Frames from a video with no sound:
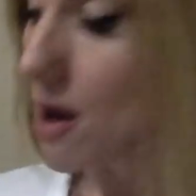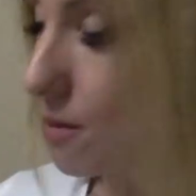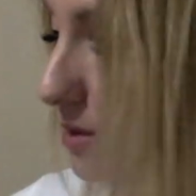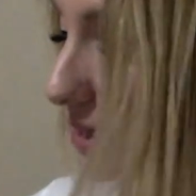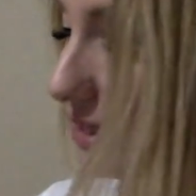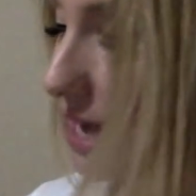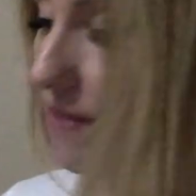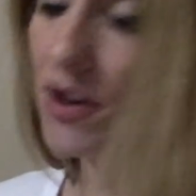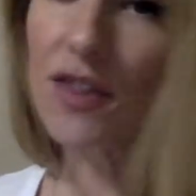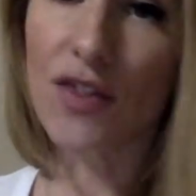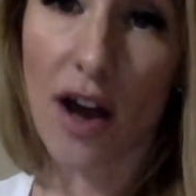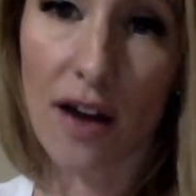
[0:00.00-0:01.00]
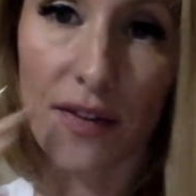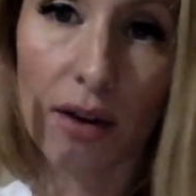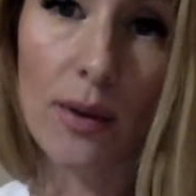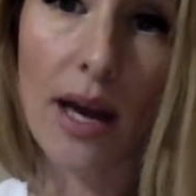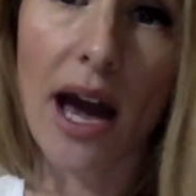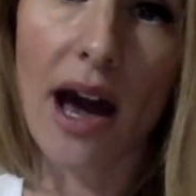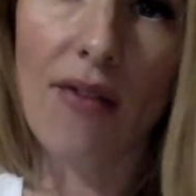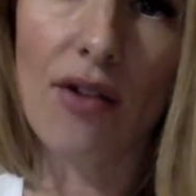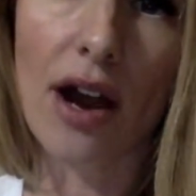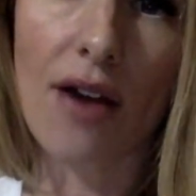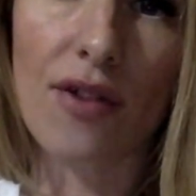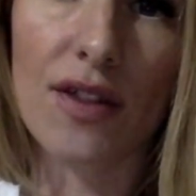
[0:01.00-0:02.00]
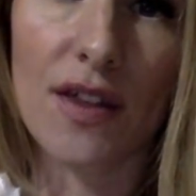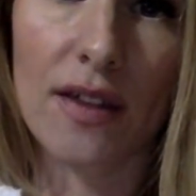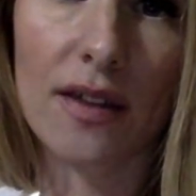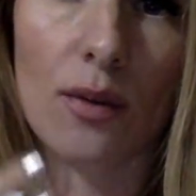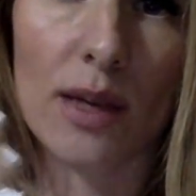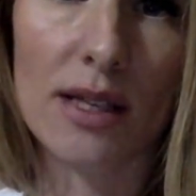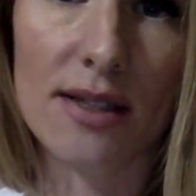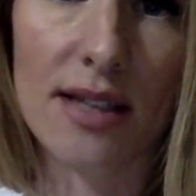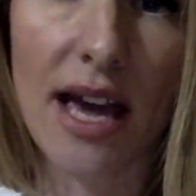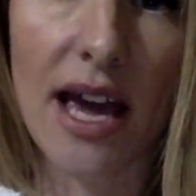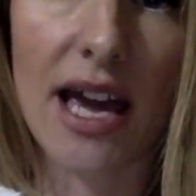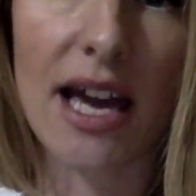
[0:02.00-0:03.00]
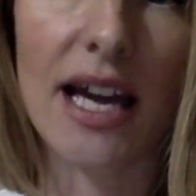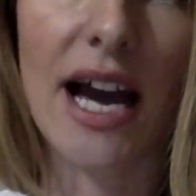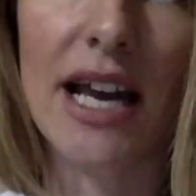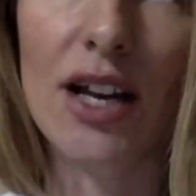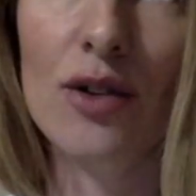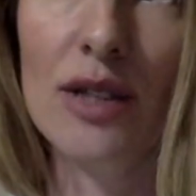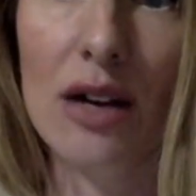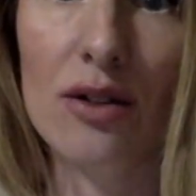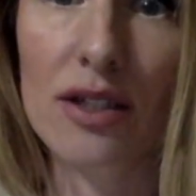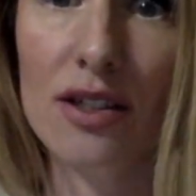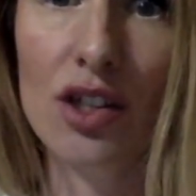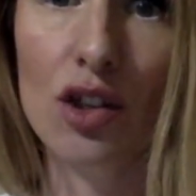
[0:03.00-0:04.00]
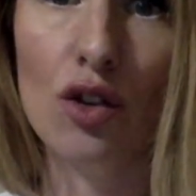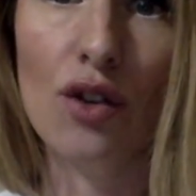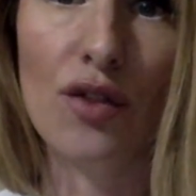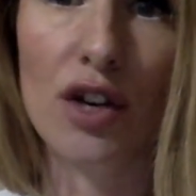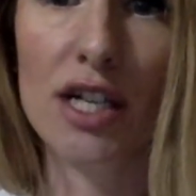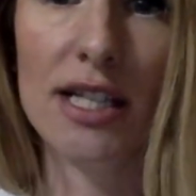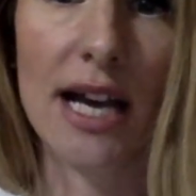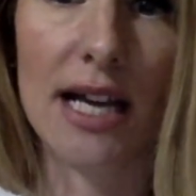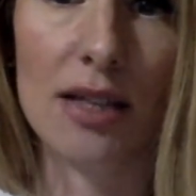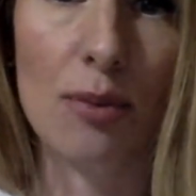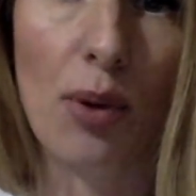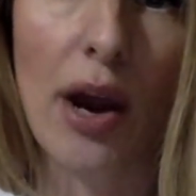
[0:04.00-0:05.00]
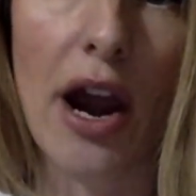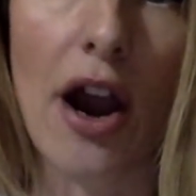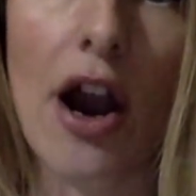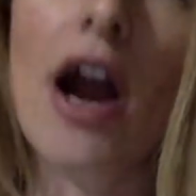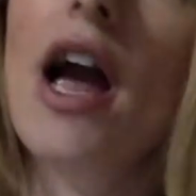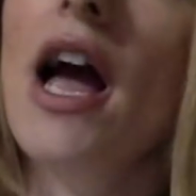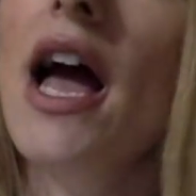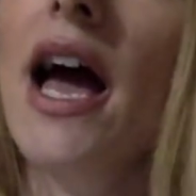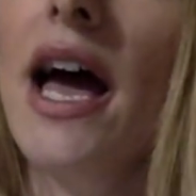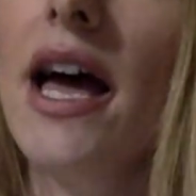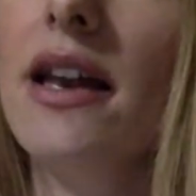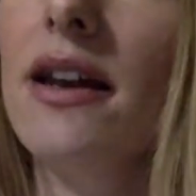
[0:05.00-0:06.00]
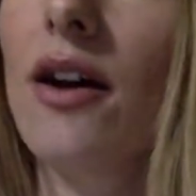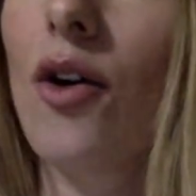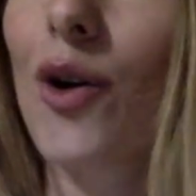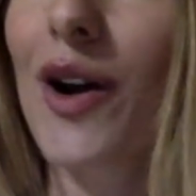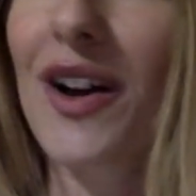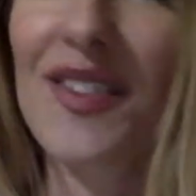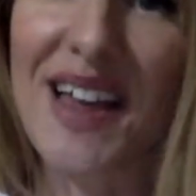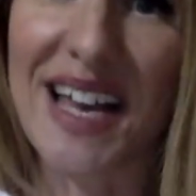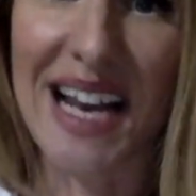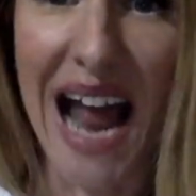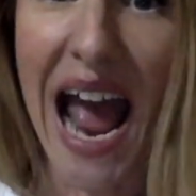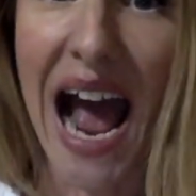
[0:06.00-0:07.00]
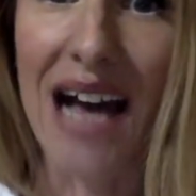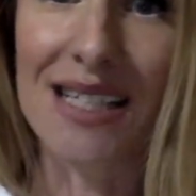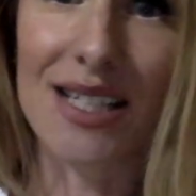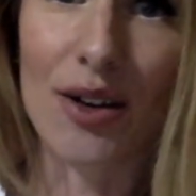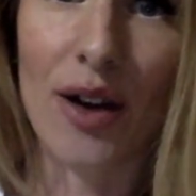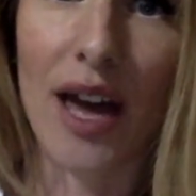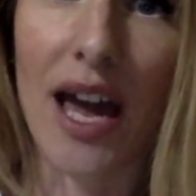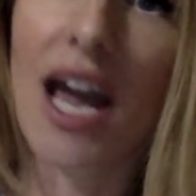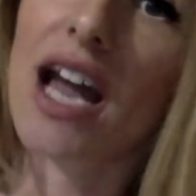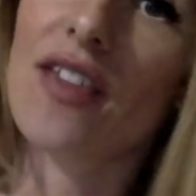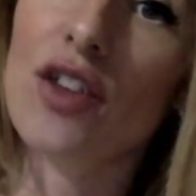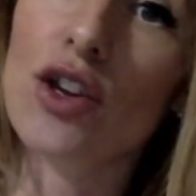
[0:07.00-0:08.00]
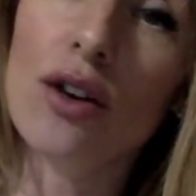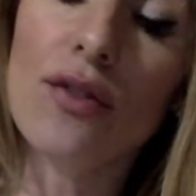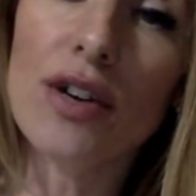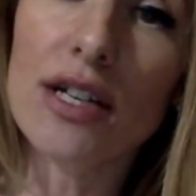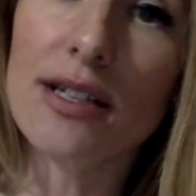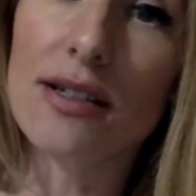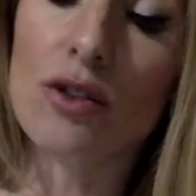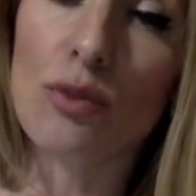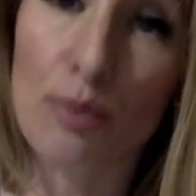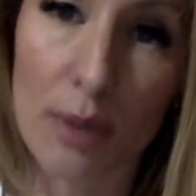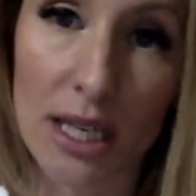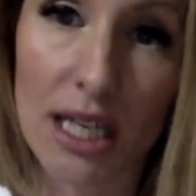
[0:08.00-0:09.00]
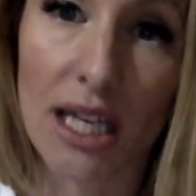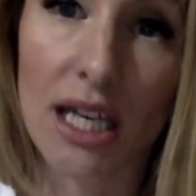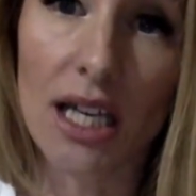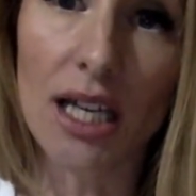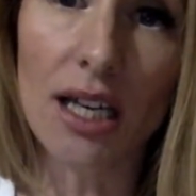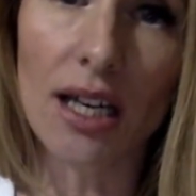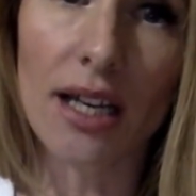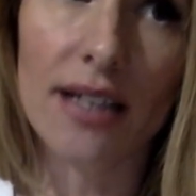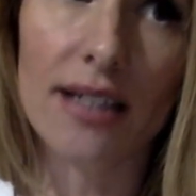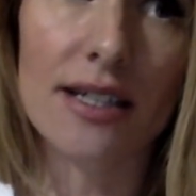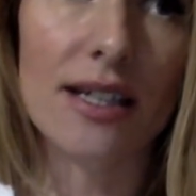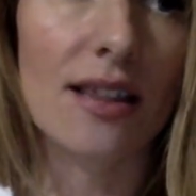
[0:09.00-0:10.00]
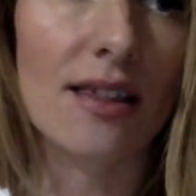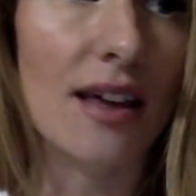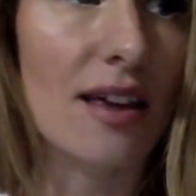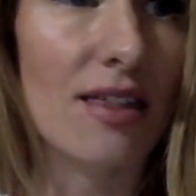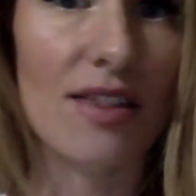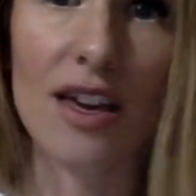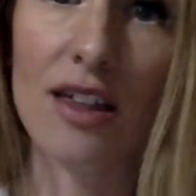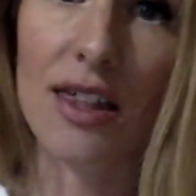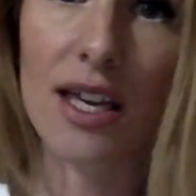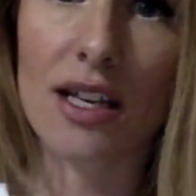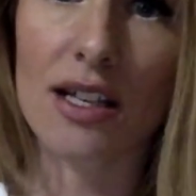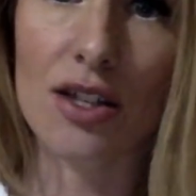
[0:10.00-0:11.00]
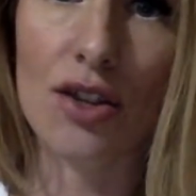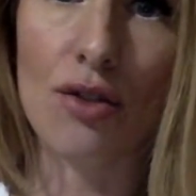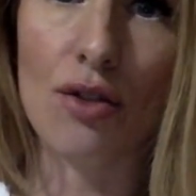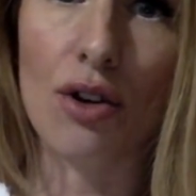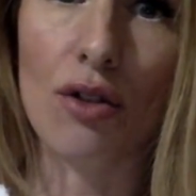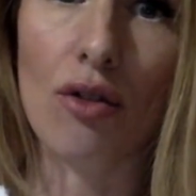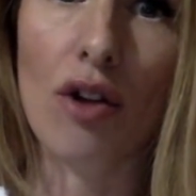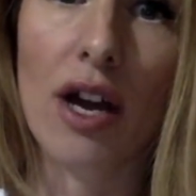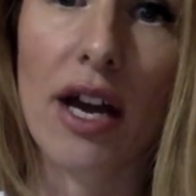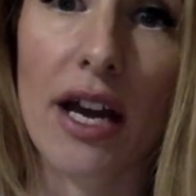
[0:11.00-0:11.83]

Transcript: Because every thought that we have or everything that we say, it kind of goes out into the universe as a prayer and or like an ask, okay? And the universe is obedient. It doesn't like think things through.